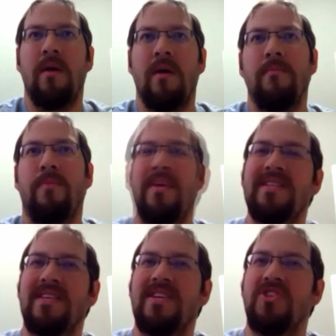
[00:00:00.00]
place that
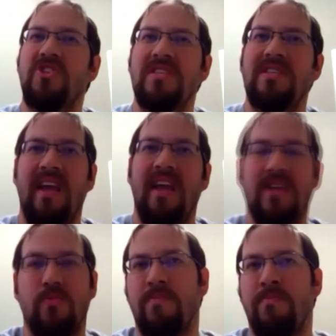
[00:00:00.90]
she stands with
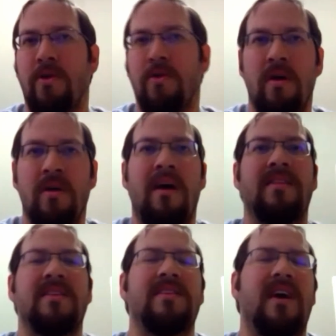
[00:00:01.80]
Bert a lot of the
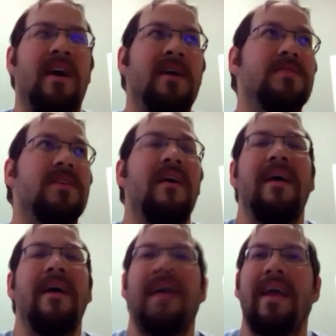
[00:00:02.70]
times.
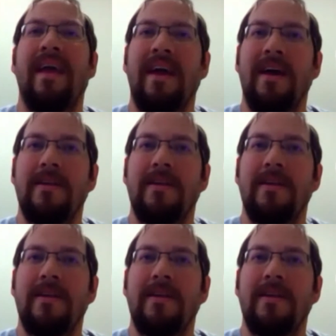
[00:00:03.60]
And